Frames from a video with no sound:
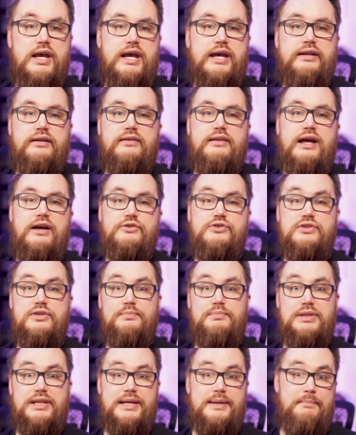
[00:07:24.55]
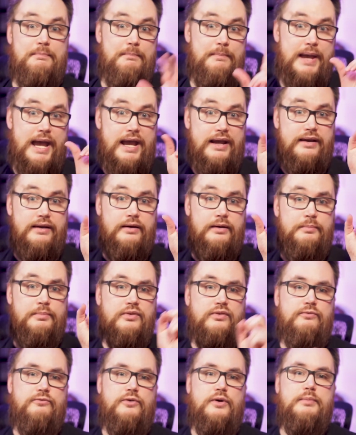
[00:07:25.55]
and allows you to play
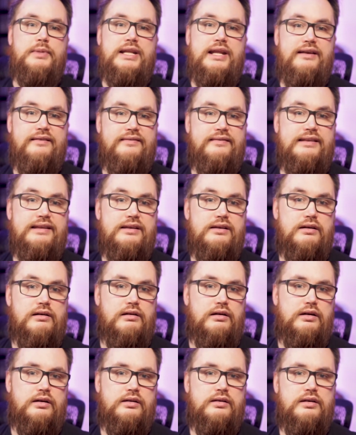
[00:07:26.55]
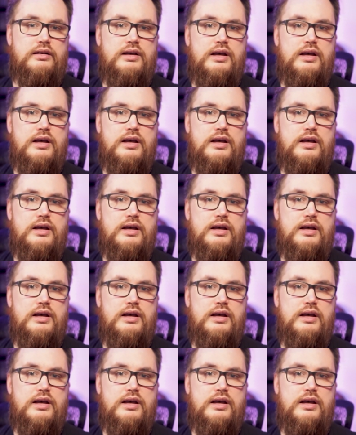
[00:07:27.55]
backups from an SD card.